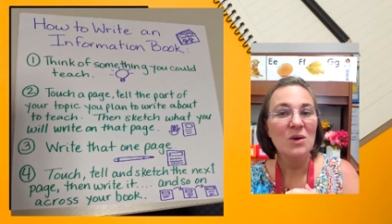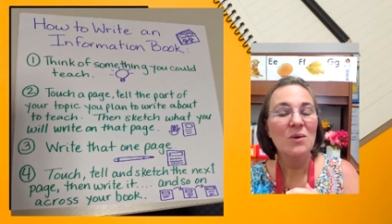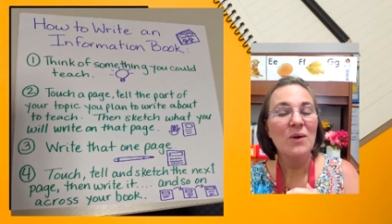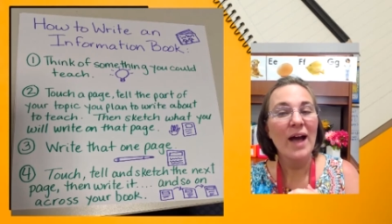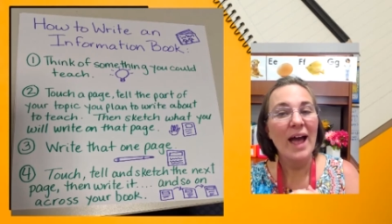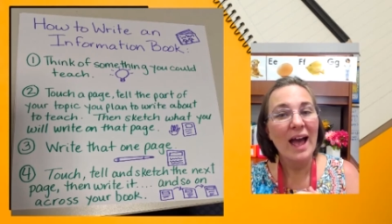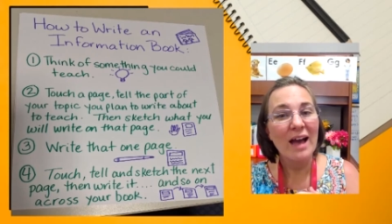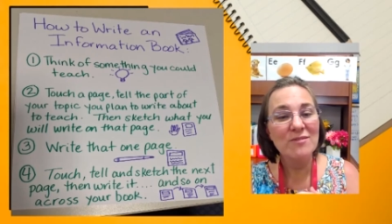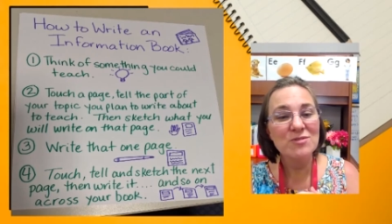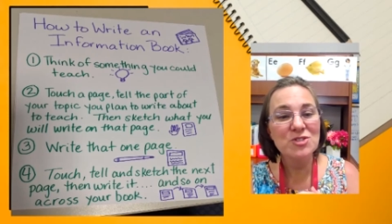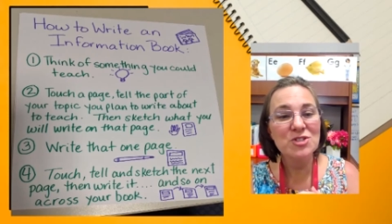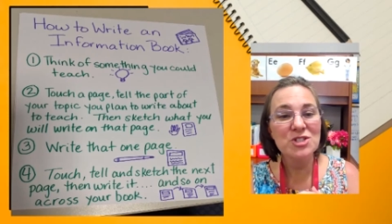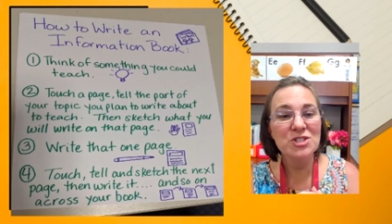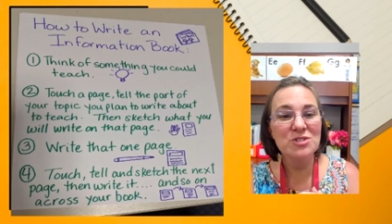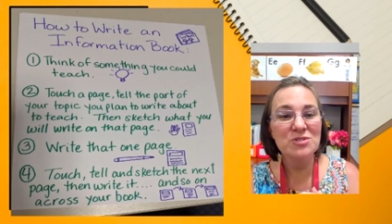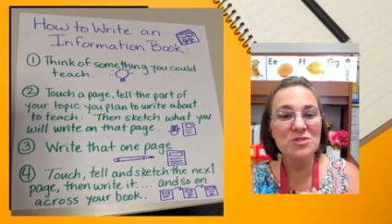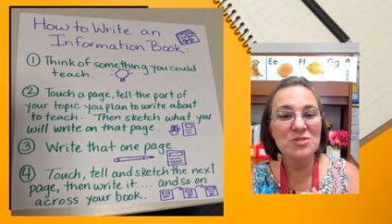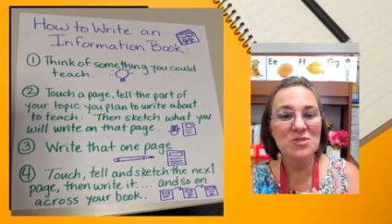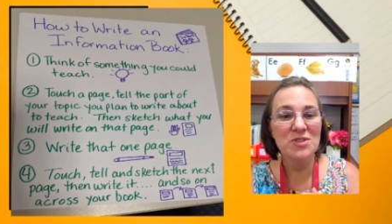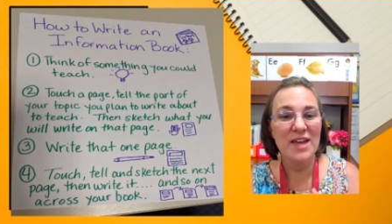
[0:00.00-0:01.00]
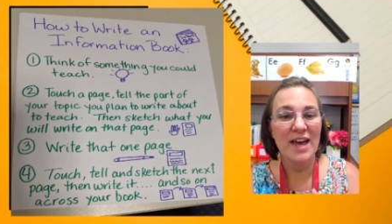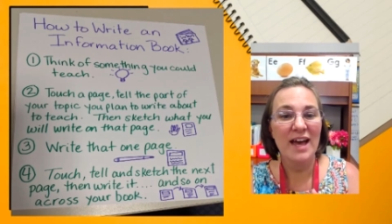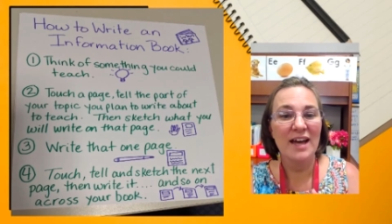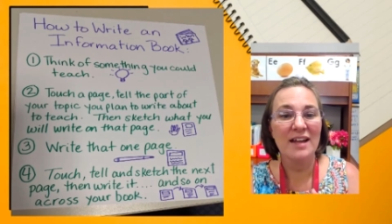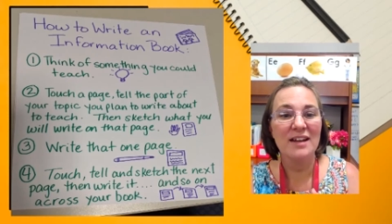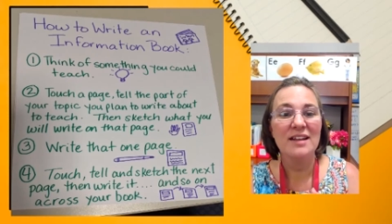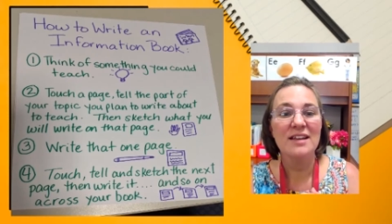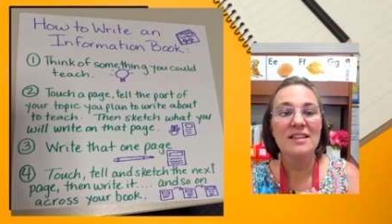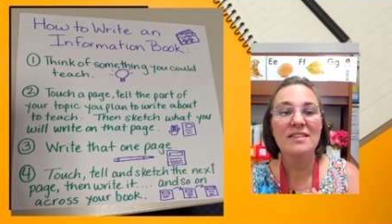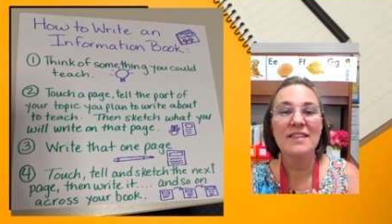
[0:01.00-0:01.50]
Well, after you do
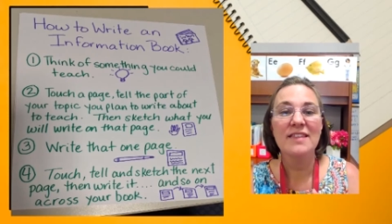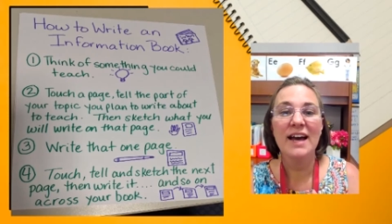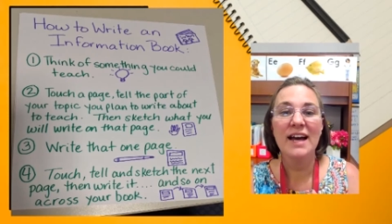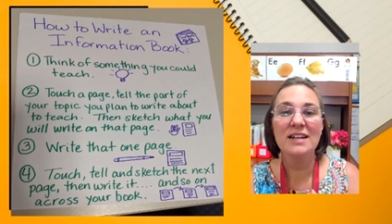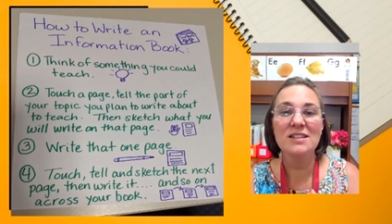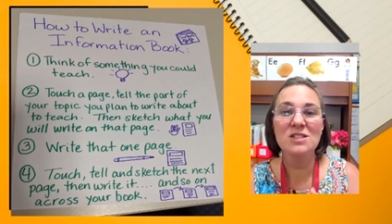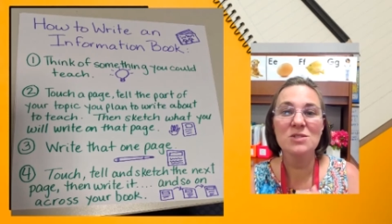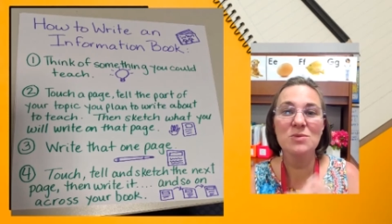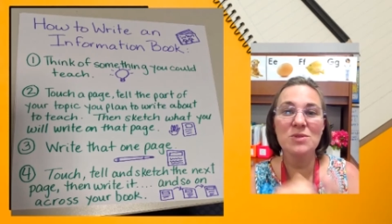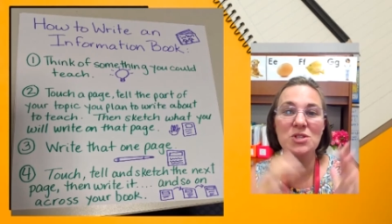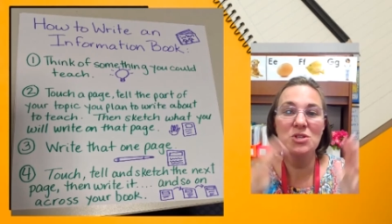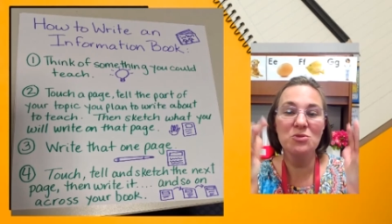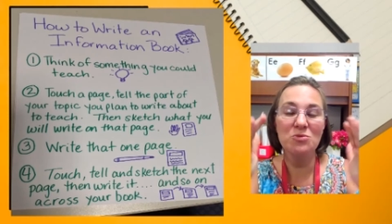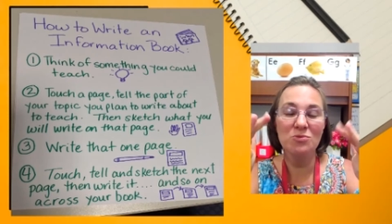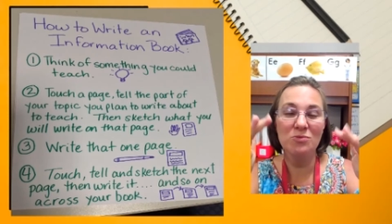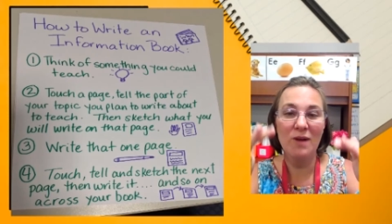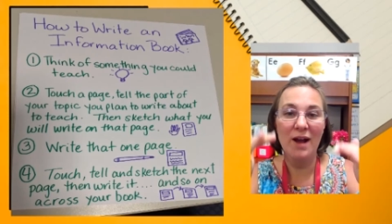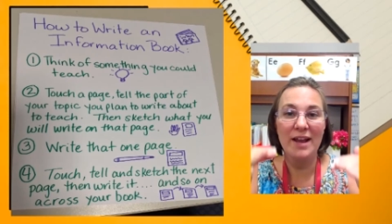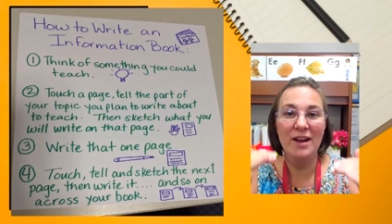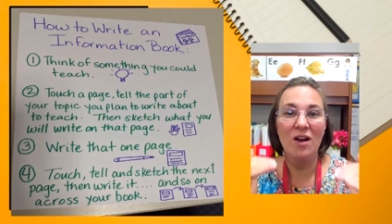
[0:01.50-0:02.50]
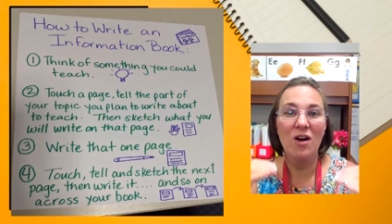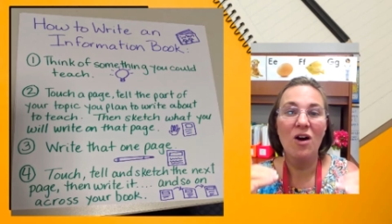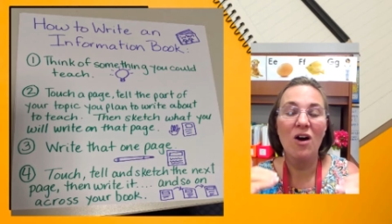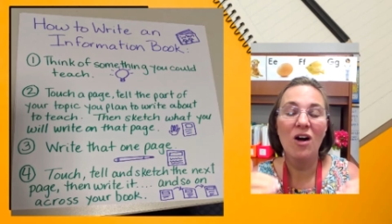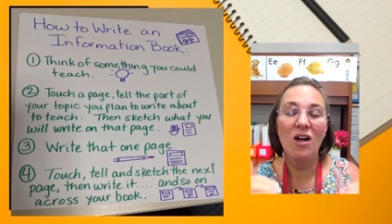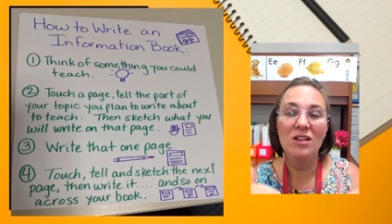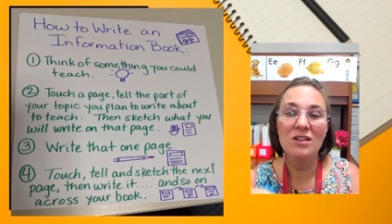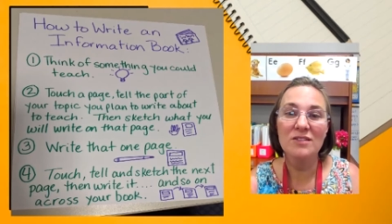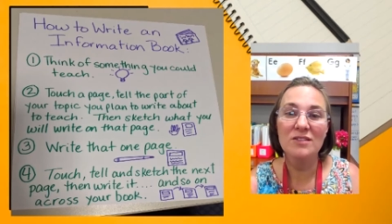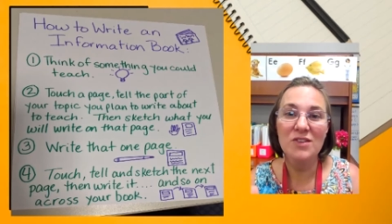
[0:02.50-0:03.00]
that, that's when you write
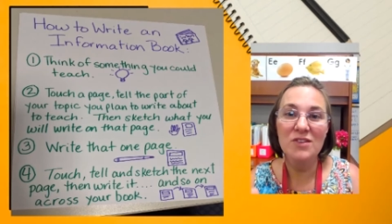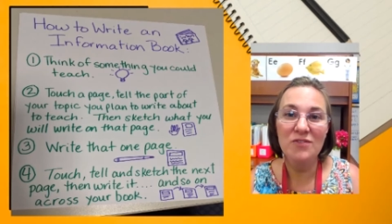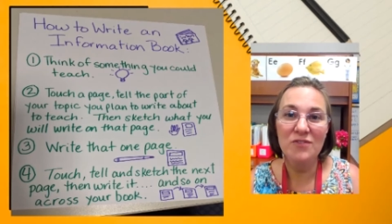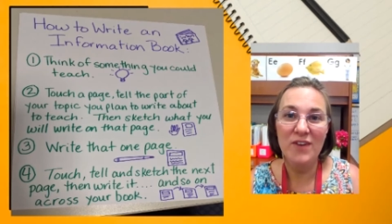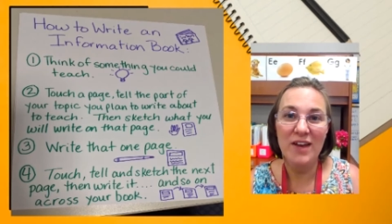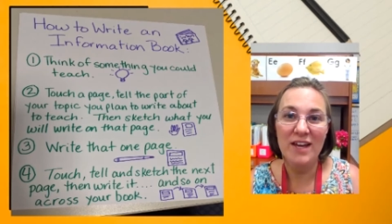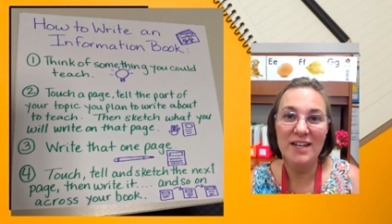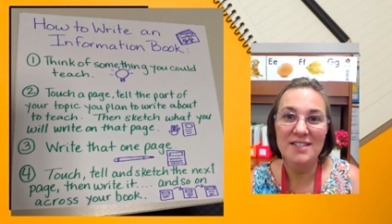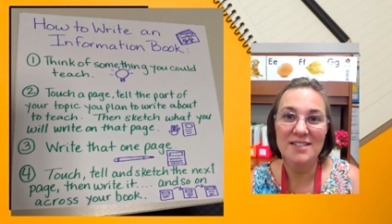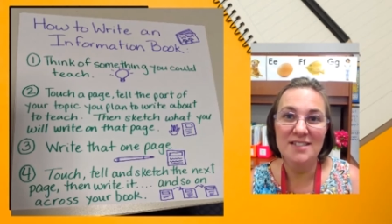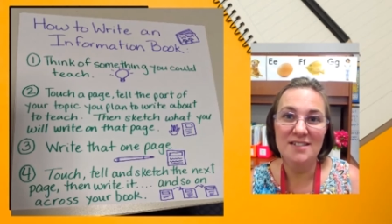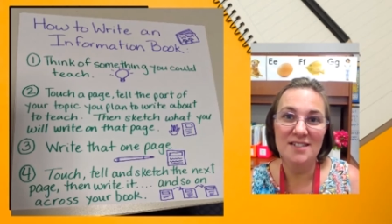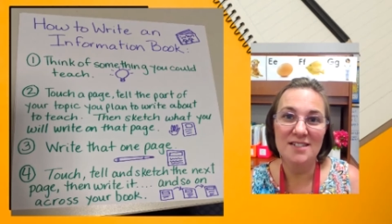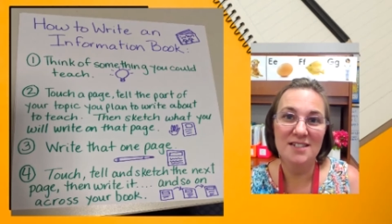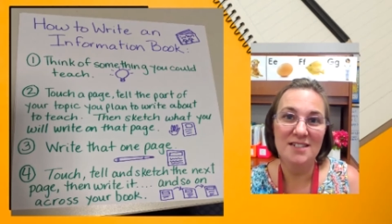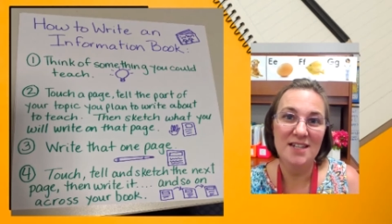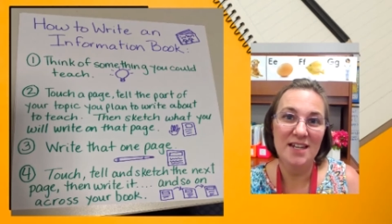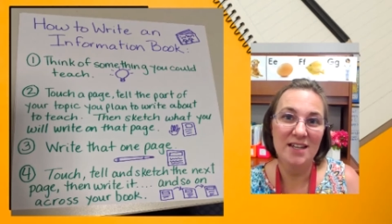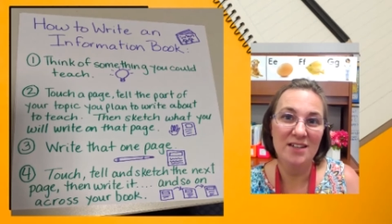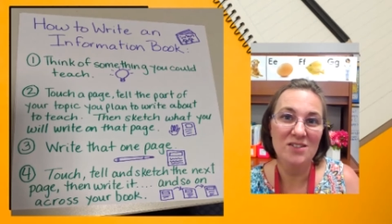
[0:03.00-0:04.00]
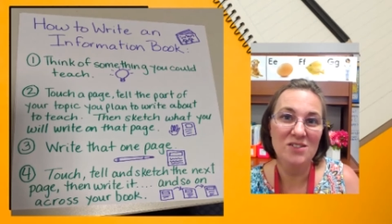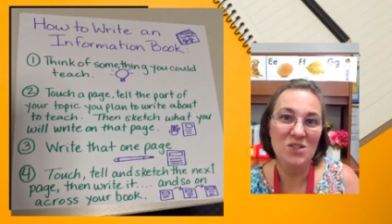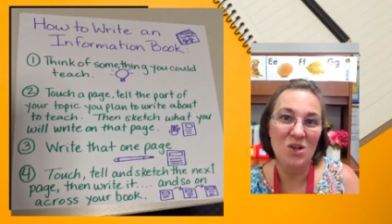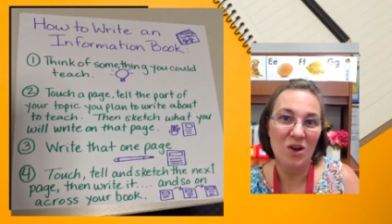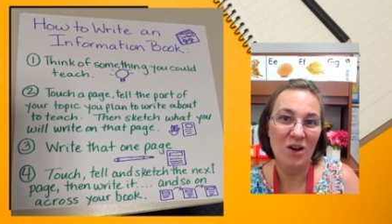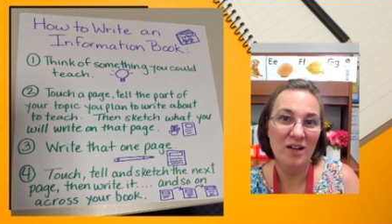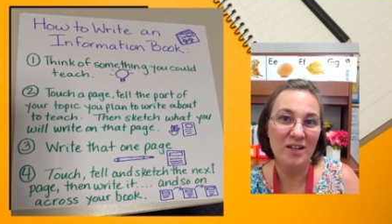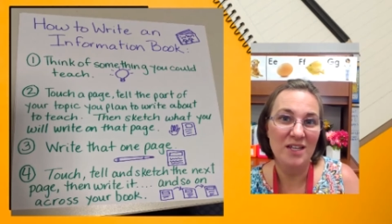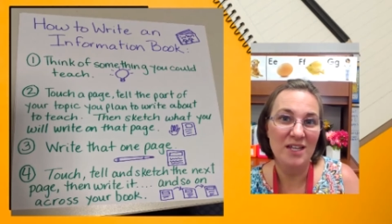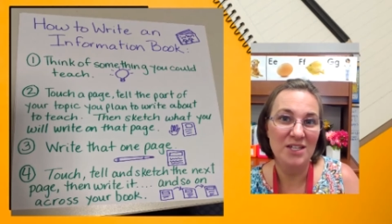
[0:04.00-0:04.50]
all of the facts and details
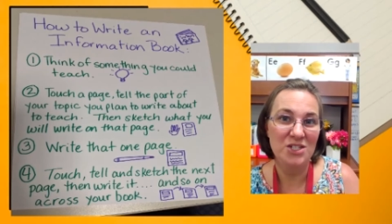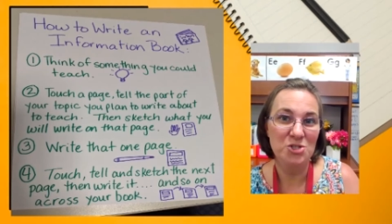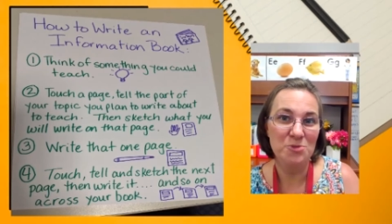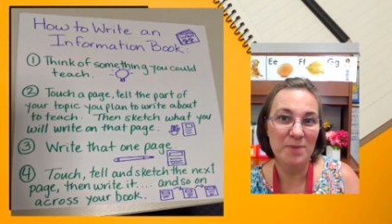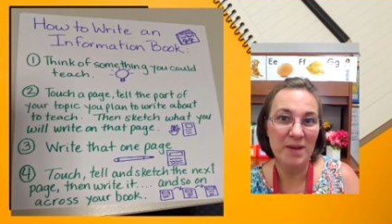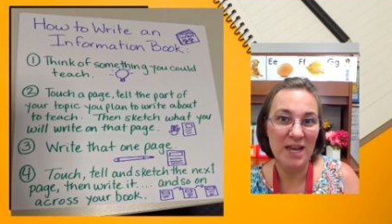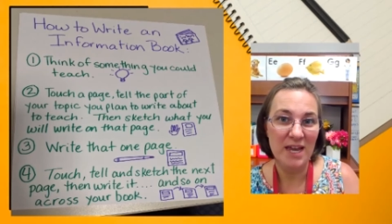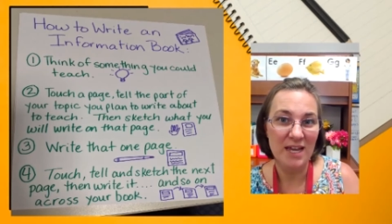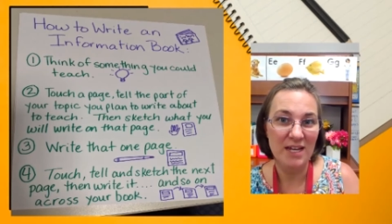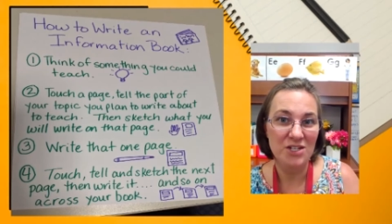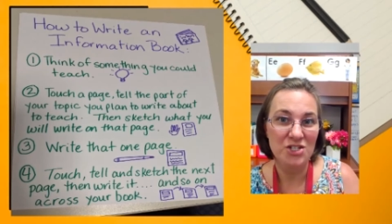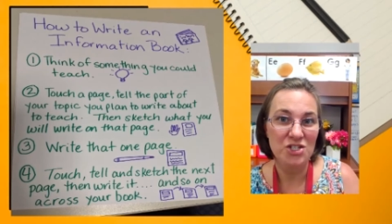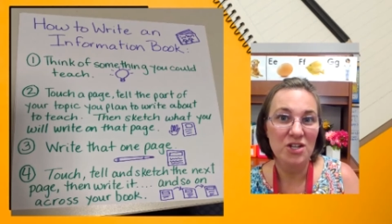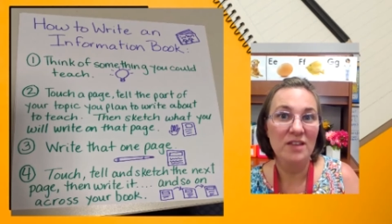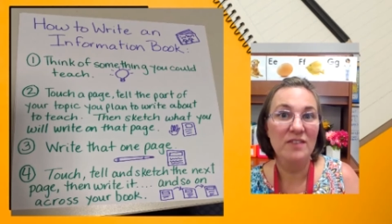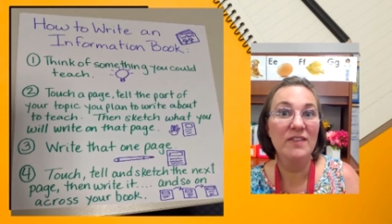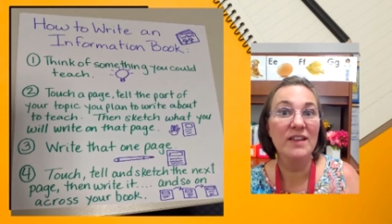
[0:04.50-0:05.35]
on each page